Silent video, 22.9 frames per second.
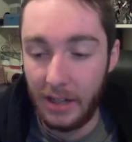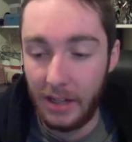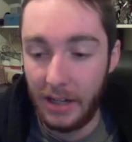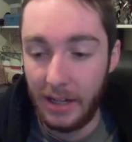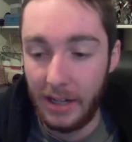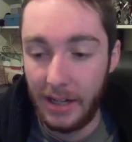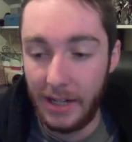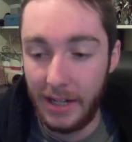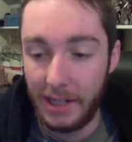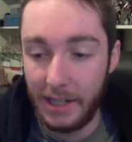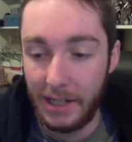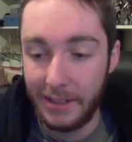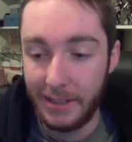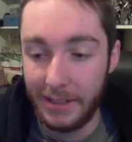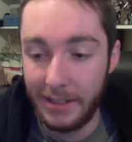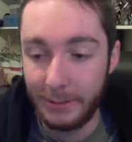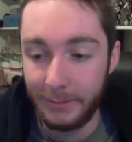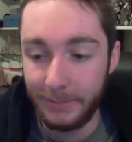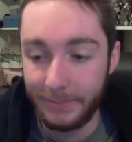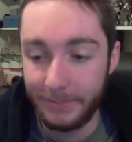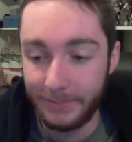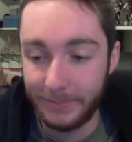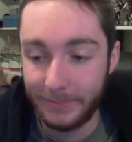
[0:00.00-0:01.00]

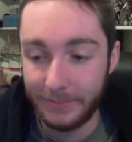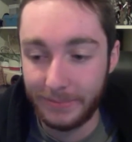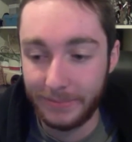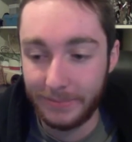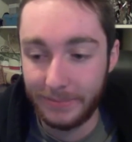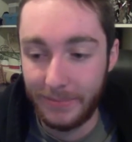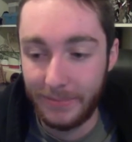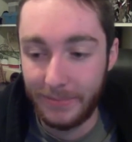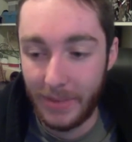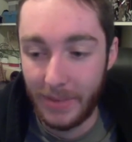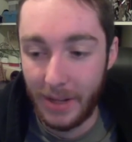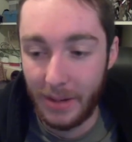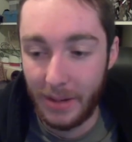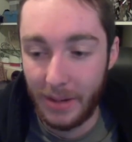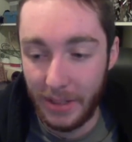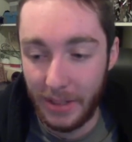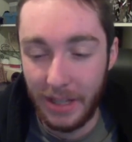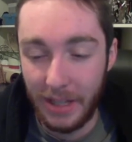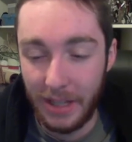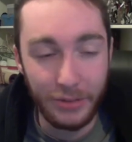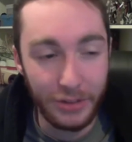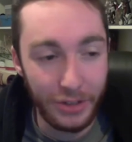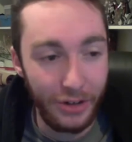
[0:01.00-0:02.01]
But
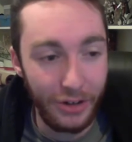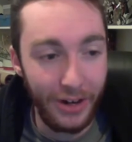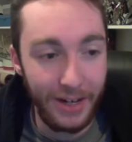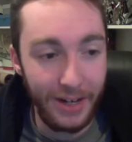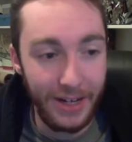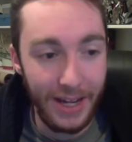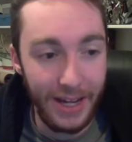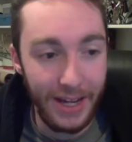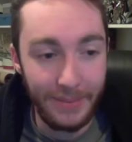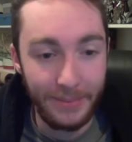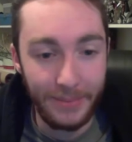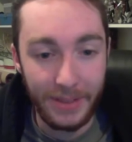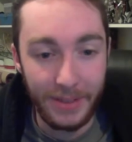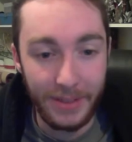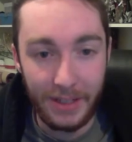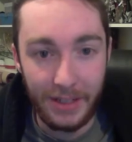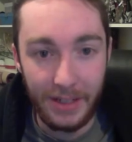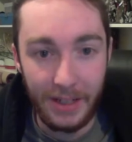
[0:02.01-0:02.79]
that was a great game.